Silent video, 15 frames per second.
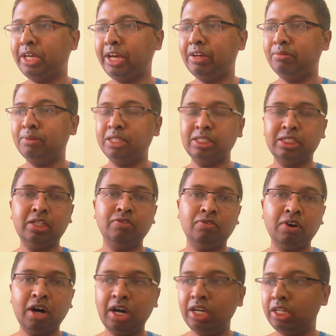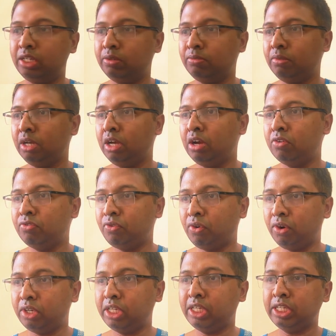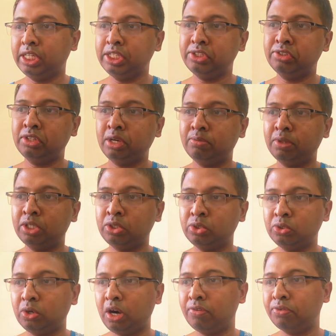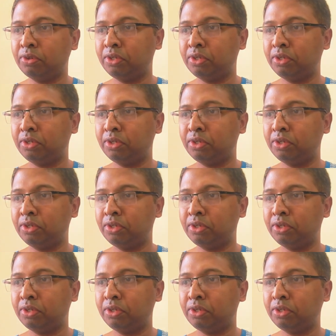they have mentioned volume 14, issue number 2 of